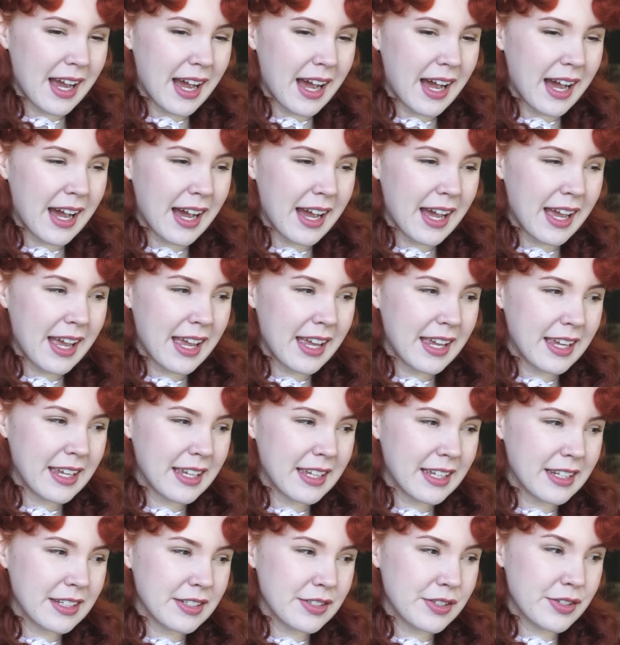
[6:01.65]

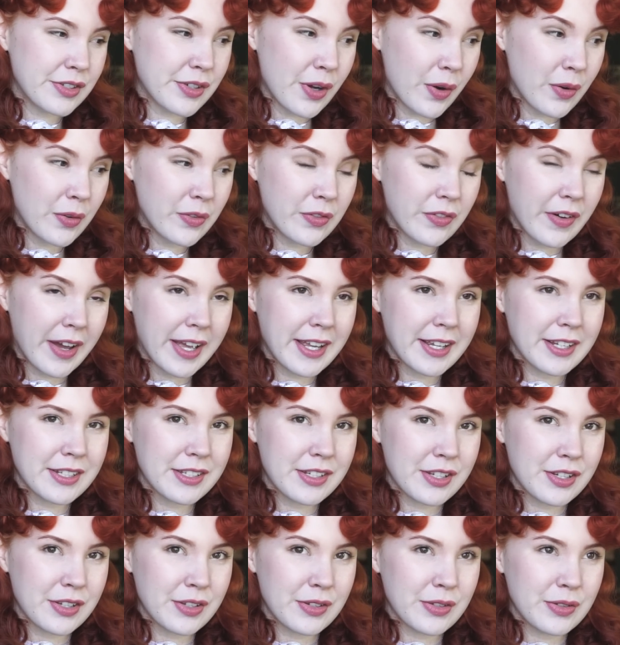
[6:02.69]
I don't like
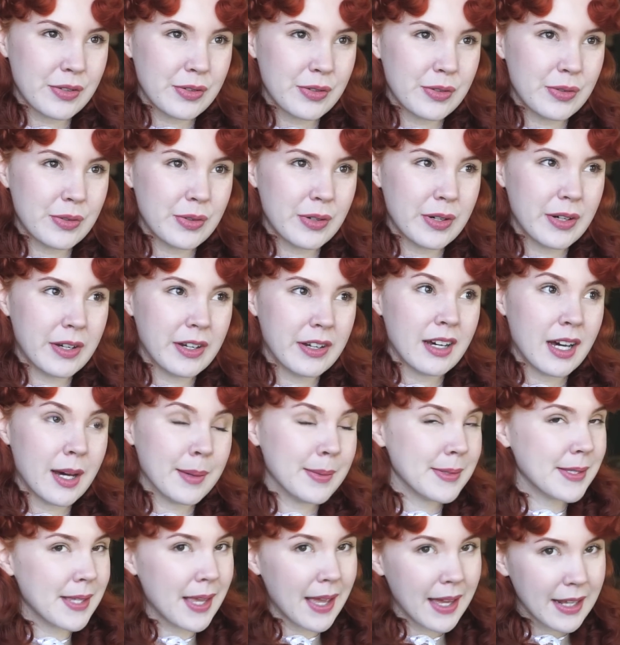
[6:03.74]
to
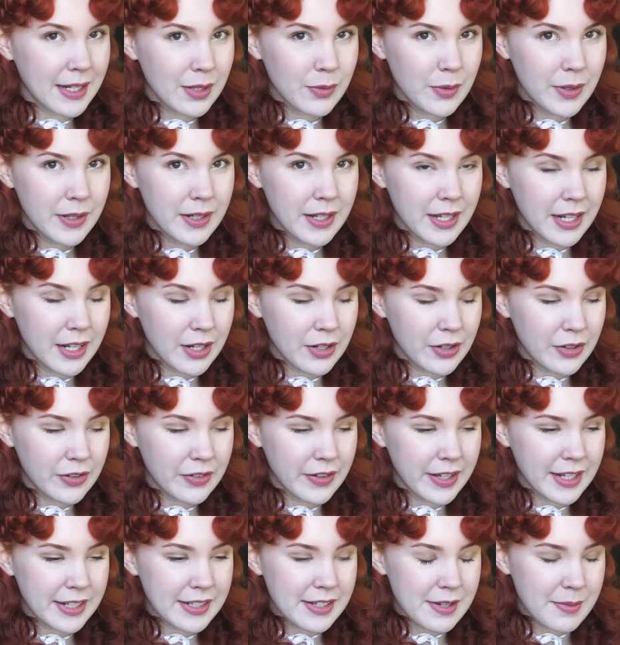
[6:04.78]
upset anyone and I don't
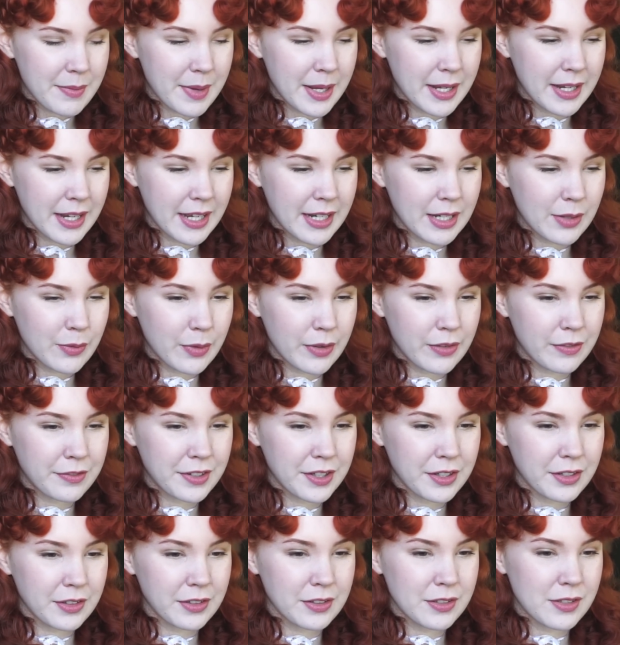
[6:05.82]
like to make anyone
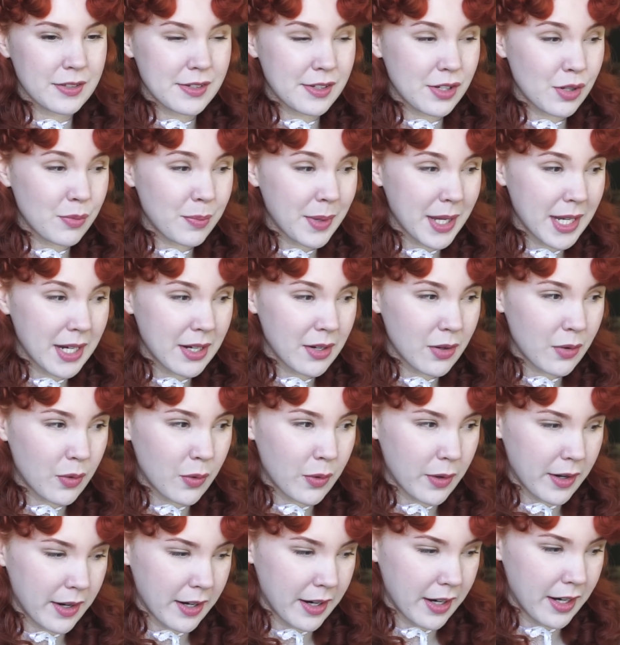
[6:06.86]
feel stupid
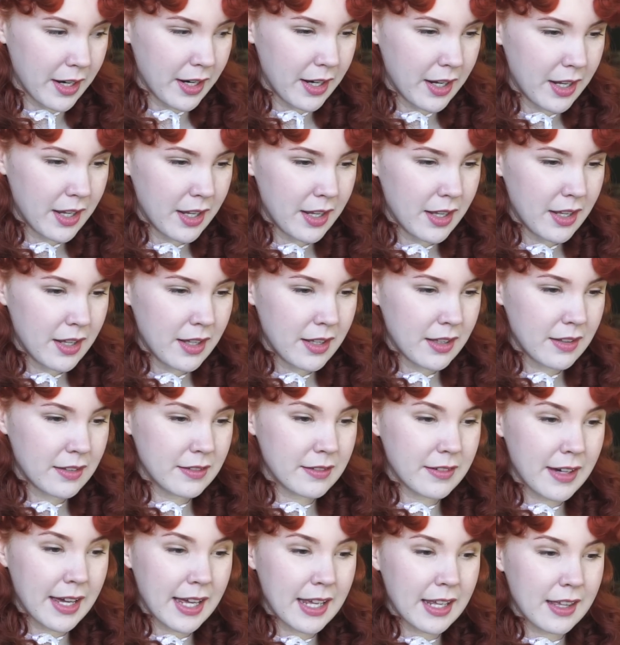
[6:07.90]
or
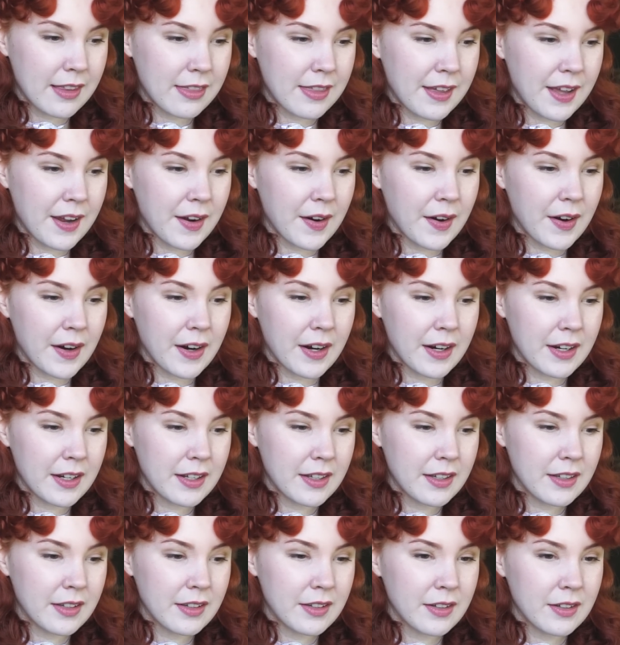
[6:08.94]
like they're
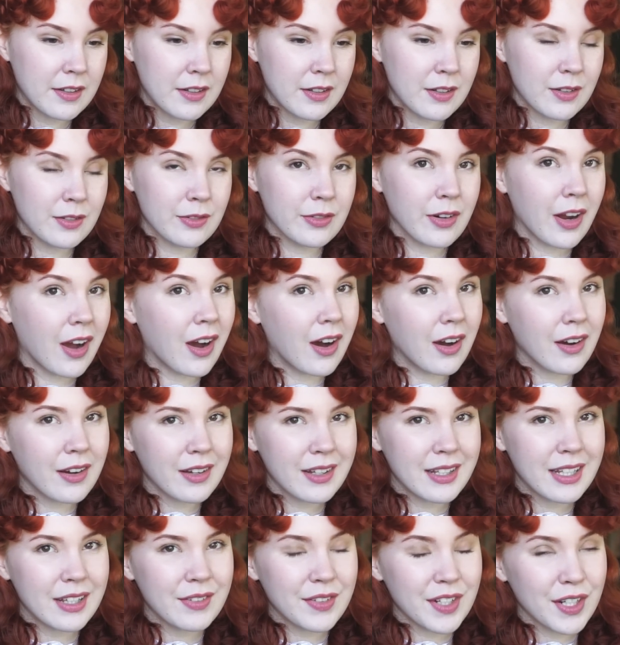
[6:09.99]
wrong,
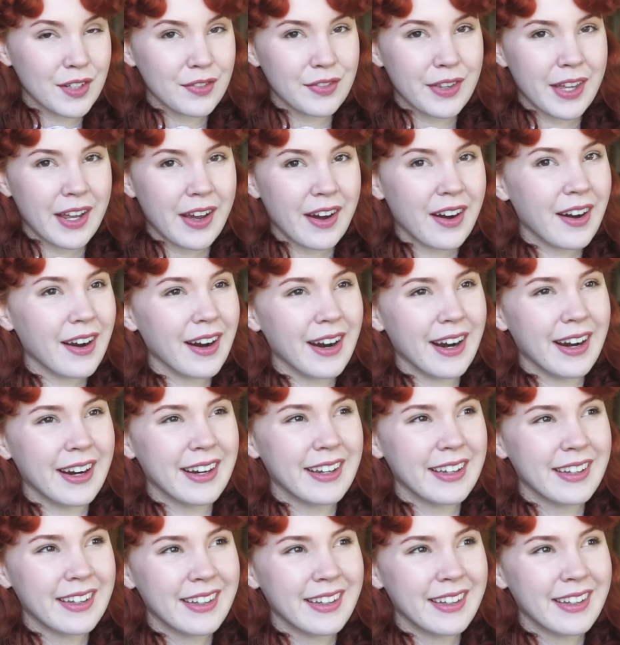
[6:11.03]
even if they are,